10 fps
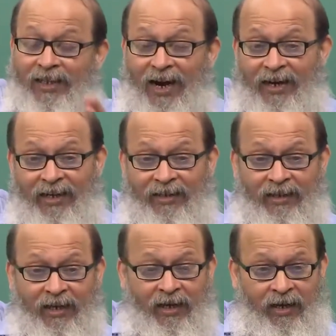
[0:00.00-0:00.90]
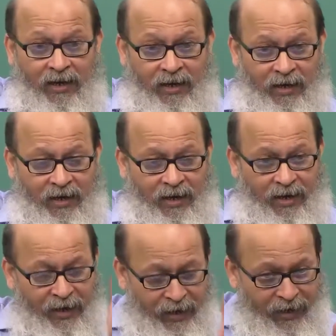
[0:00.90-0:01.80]
that is a
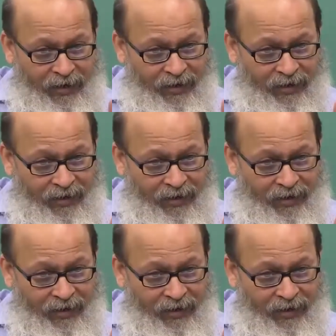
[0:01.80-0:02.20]
training